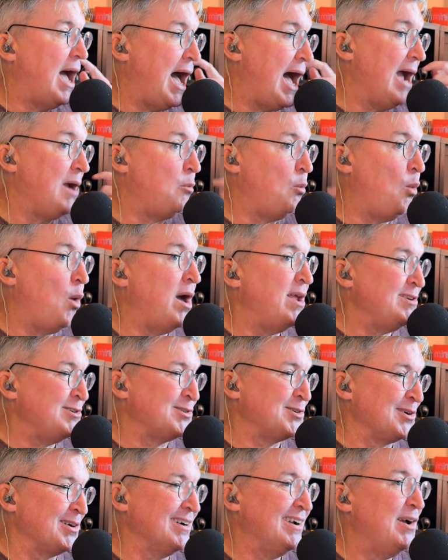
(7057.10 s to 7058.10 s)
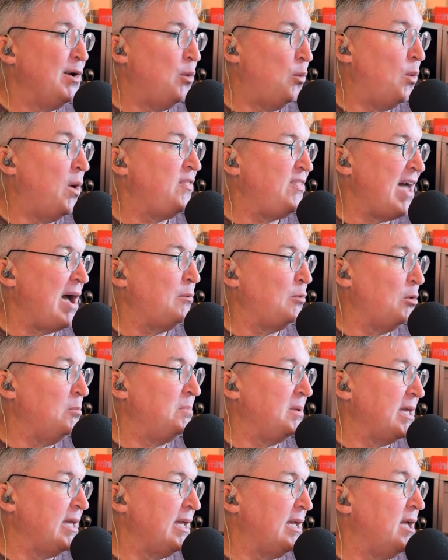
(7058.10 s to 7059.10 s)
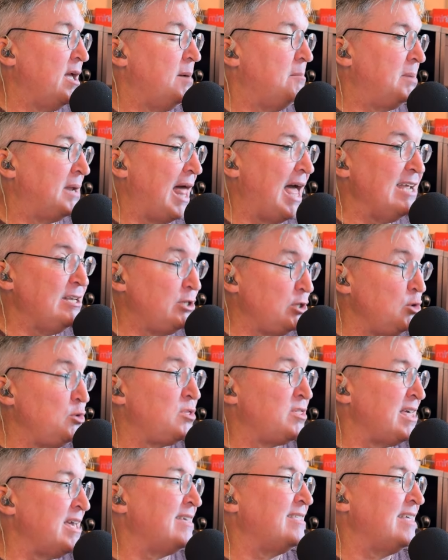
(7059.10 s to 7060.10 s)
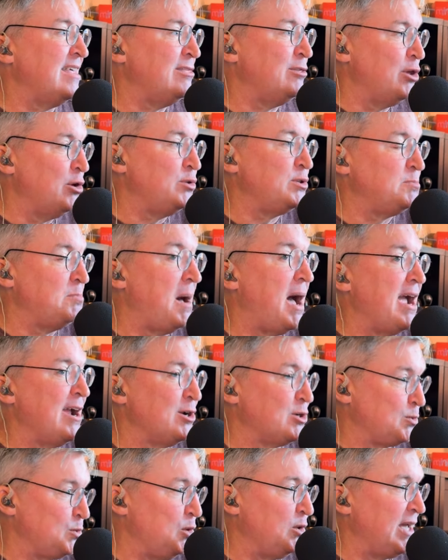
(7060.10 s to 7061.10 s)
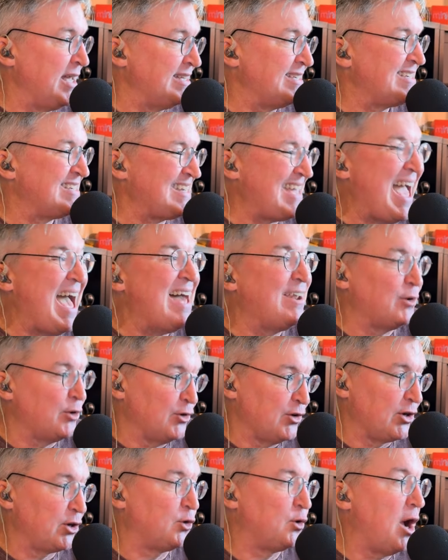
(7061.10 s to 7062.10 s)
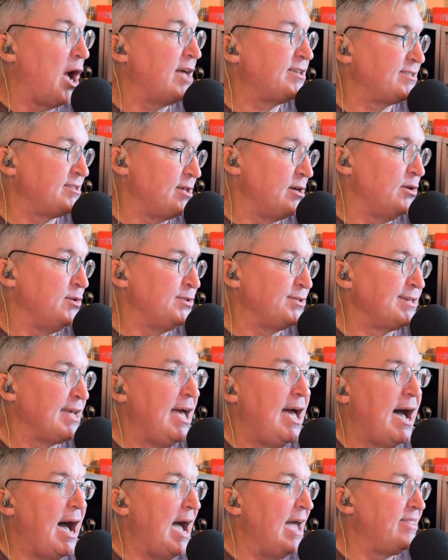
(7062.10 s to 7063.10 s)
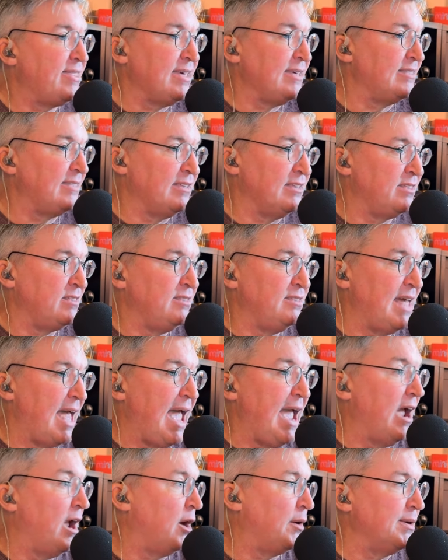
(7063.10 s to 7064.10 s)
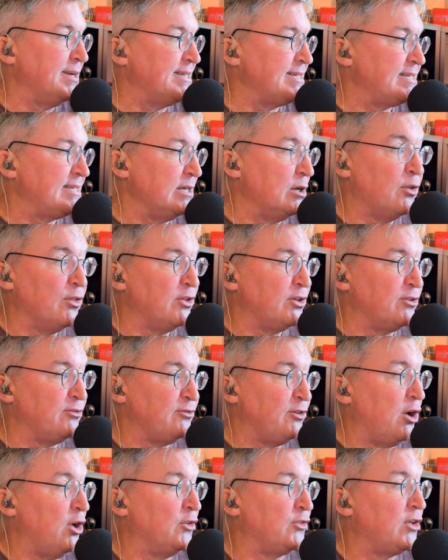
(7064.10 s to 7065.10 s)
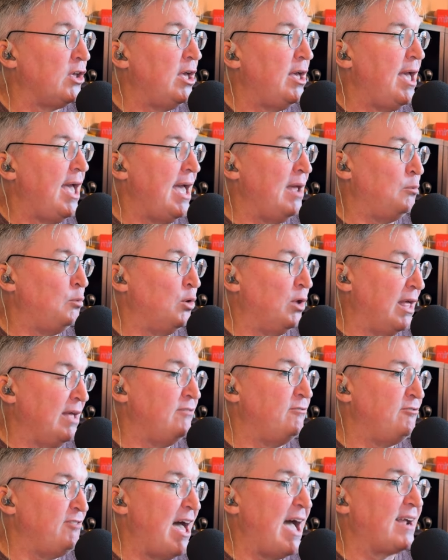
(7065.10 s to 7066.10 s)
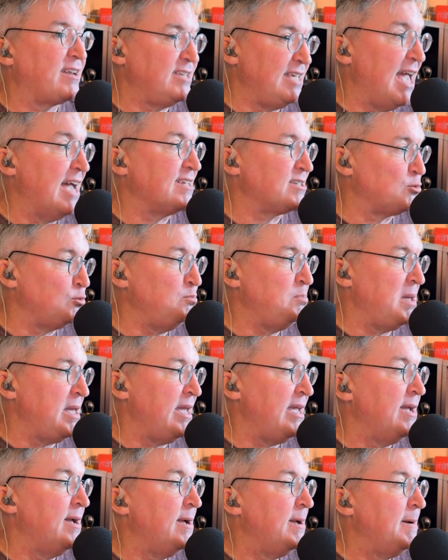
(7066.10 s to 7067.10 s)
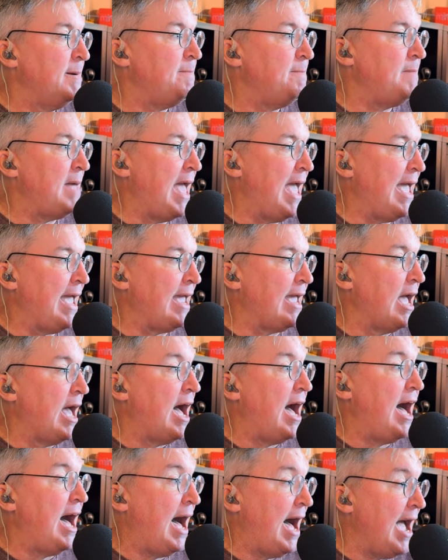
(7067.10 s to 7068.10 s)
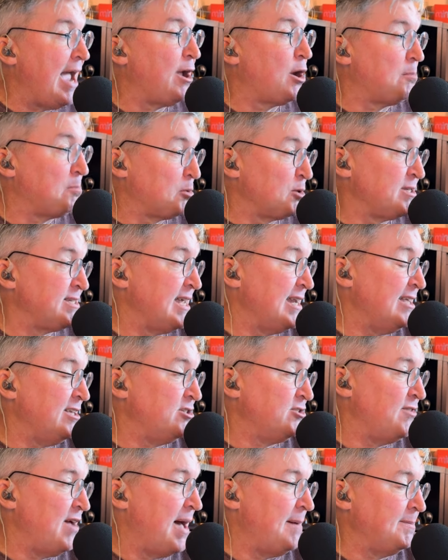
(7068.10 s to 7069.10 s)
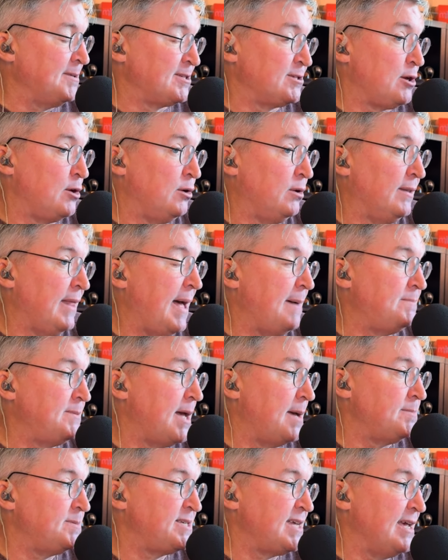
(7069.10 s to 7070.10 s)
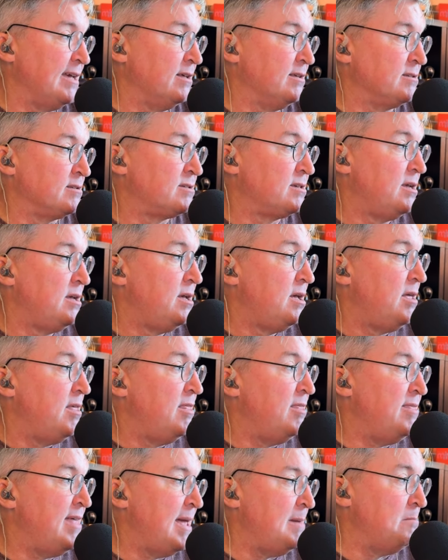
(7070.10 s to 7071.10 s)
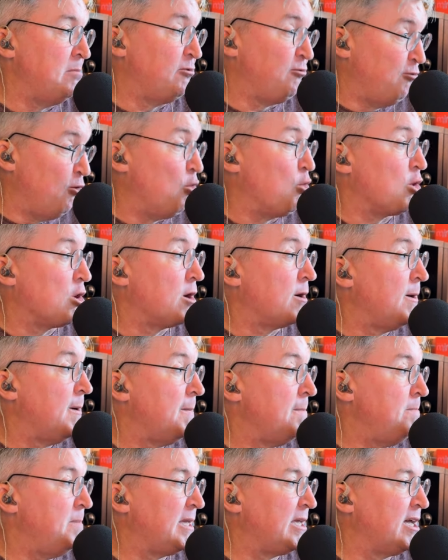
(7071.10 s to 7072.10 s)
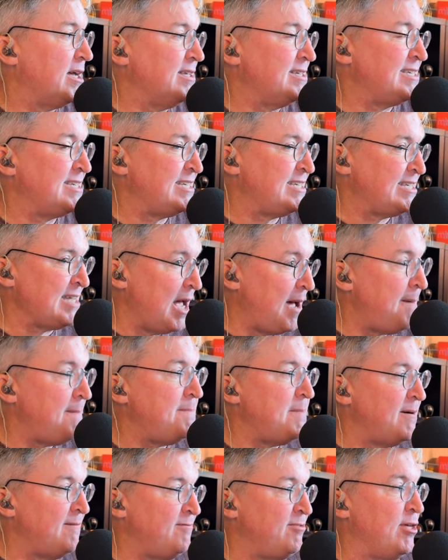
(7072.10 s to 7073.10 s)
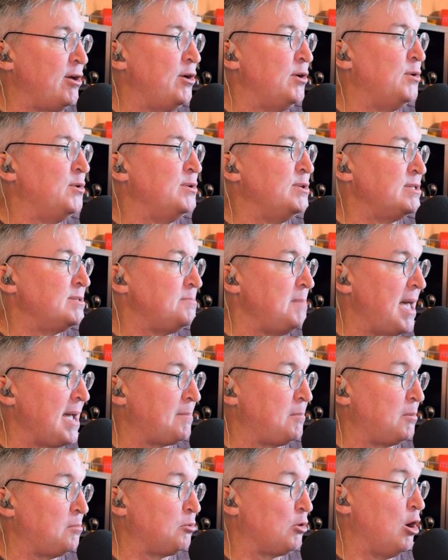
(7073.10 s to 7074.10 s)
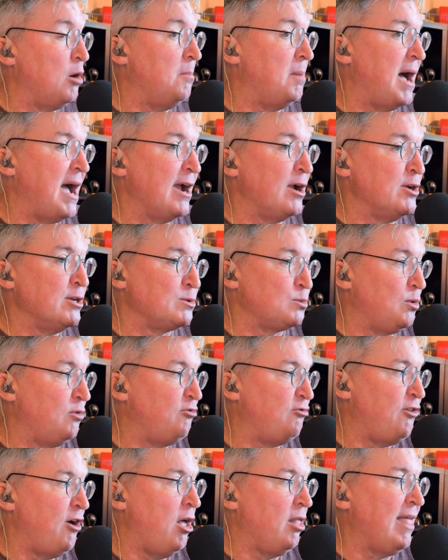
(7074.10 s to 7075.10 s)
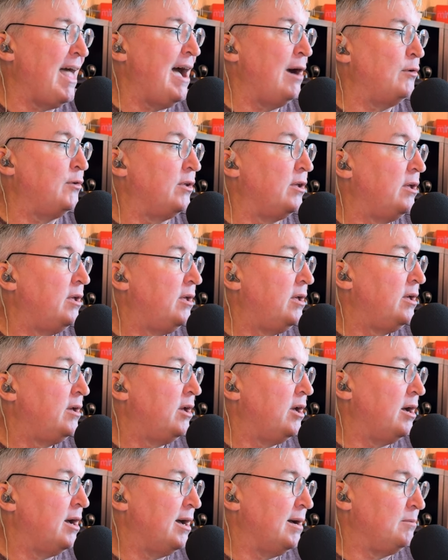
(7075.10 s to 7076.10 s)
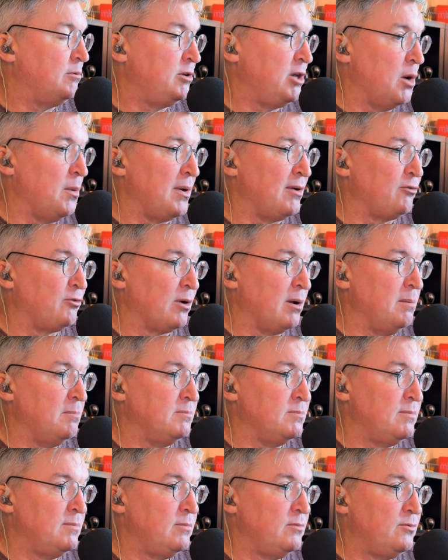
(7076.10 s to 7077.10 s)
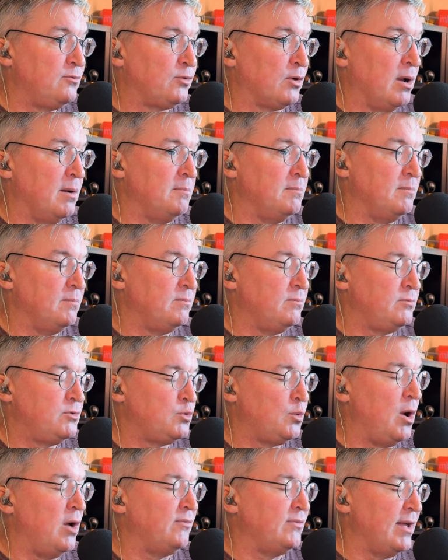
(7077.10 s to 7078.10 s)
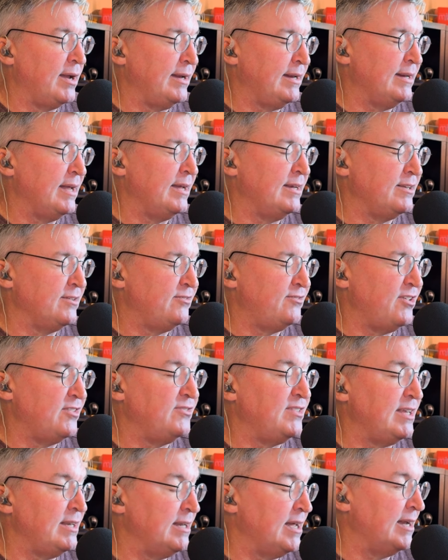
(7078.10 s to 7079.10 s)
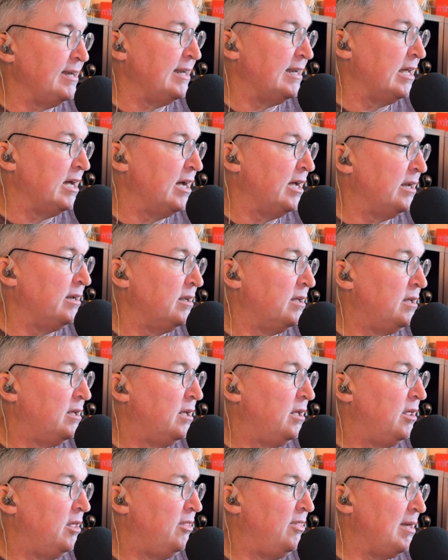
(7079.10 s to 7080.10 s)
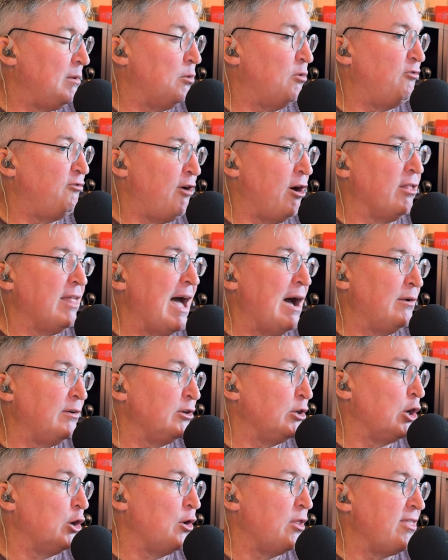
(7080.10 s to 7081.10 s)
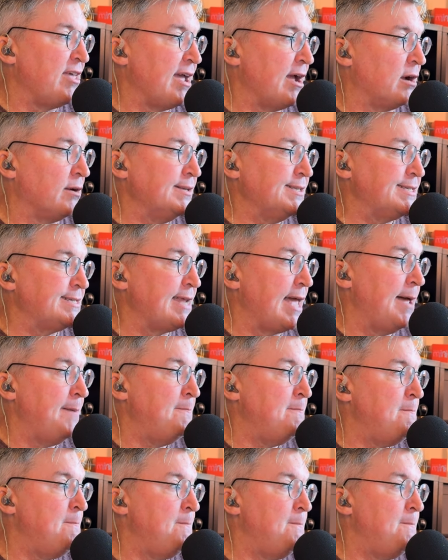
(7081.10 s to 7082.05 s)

I wonder what that will be. But mm-hmm. I do think that those buyers will get scattered across those. I think the the air is still the default and will in fact, yes, be a higher percentage of Apple's total laptop sales than before because some of those MacBook Pro buyers will fall out uh, going from from 12.99 to 15.99. They will fall out and go to the air instead.